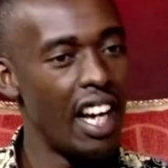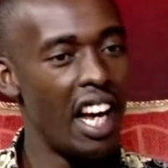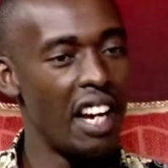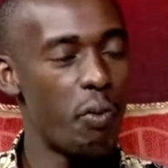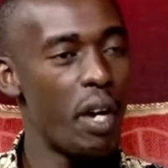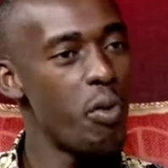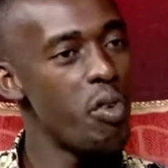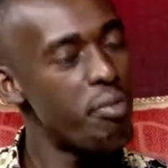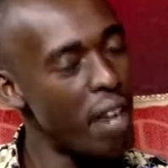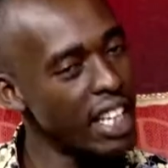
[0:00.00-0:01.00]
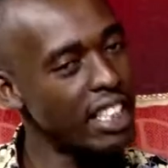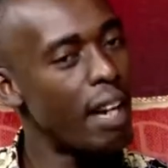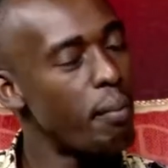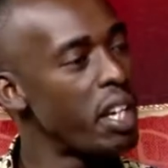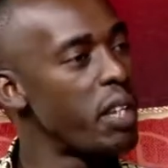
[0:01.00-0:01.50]
And when we find
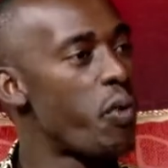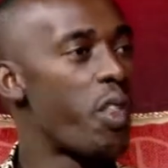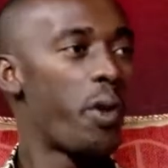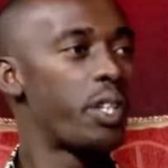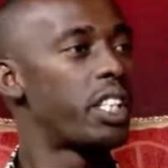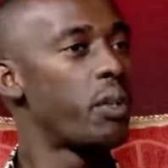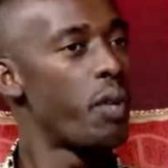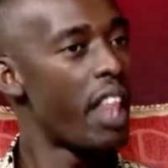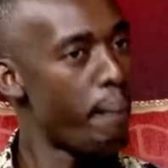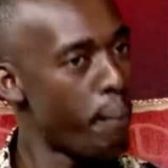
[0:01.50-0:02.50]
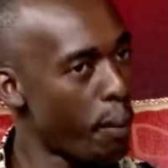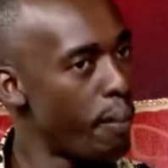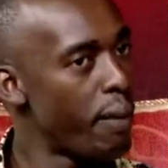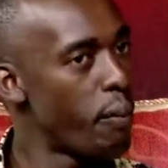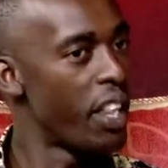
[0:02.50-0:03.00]
somebody with a
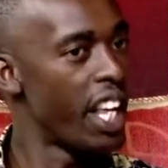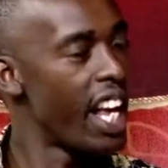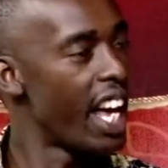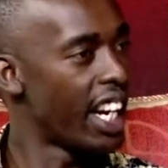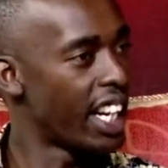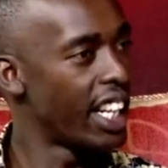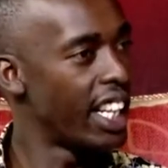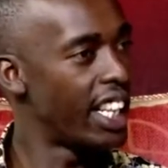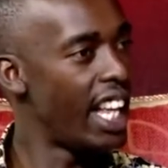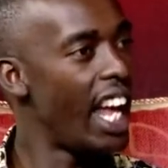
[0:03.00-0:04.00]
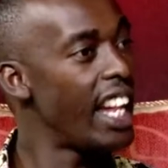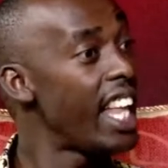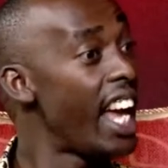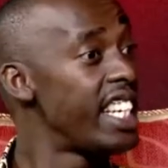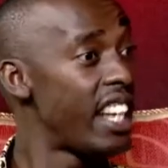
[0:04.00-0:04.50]
problem with hearing,
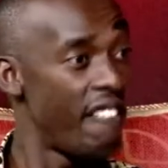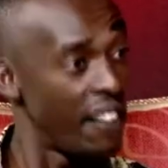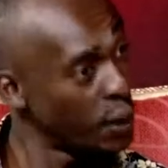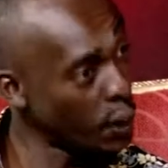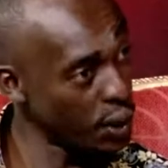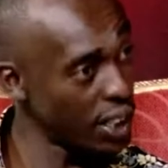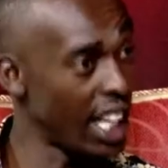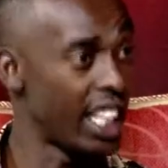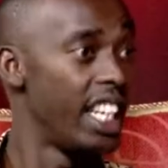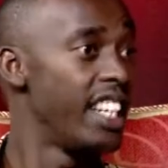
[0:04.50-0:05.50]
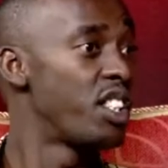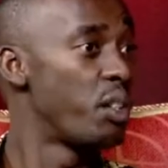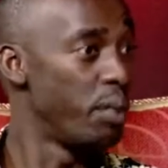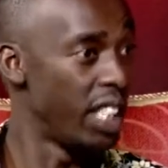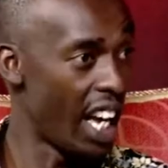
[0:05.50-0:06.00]
then there are interventions that needs
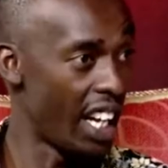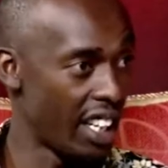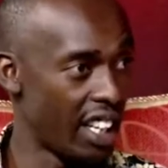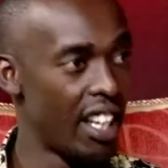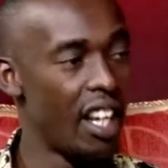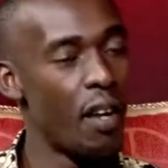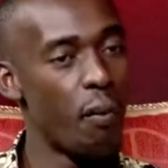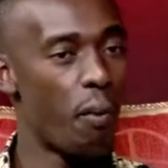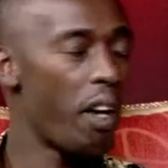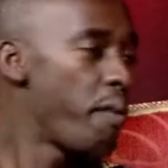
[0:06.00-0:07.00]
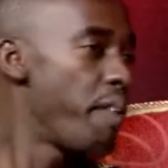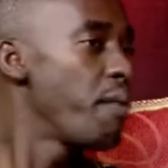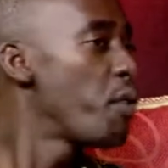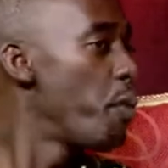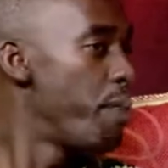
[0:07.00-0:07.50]
to be done. Mm-hmm. One of
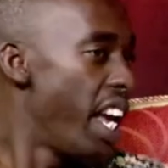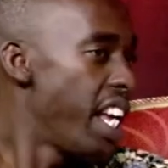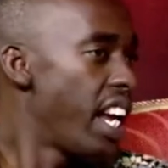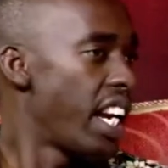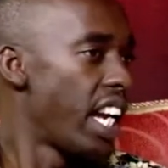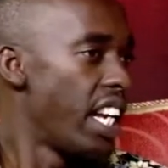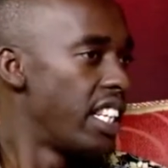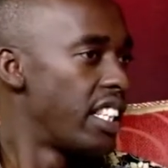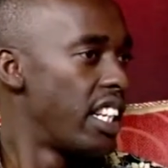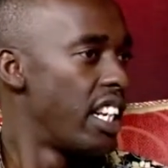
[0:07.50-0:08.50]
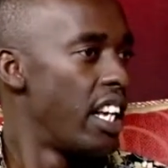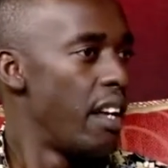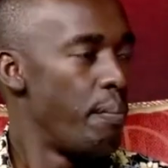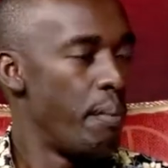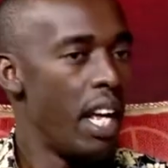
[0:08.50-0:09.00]
them could be a hearing aid.
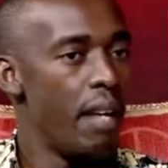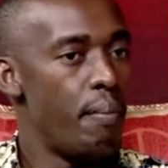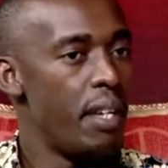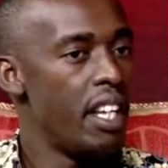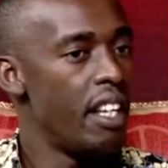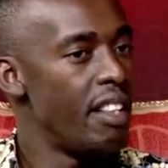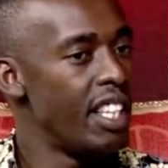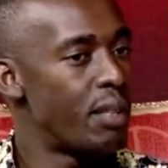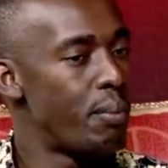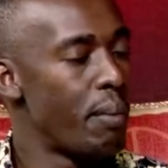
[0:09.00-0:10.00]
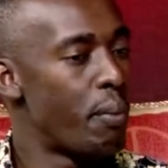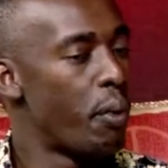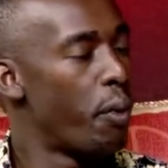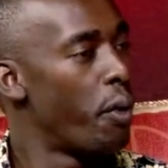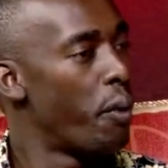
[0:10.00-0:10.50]
Maybe these
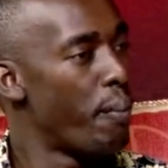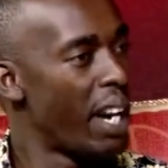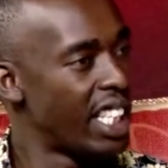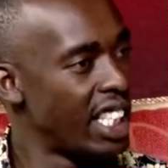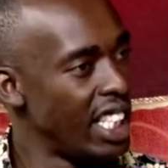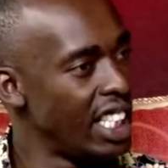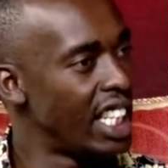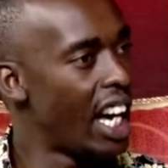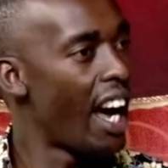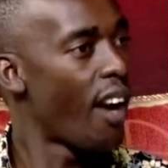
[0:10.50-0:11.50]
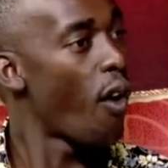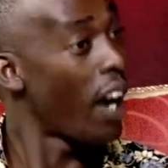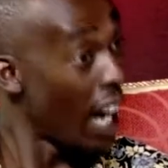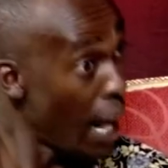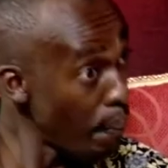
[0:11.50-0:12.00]
people might need a
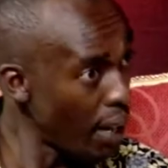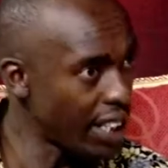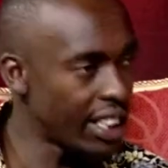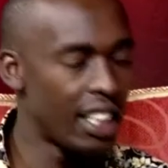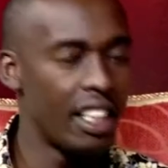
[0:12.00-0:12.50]
cochlear implant.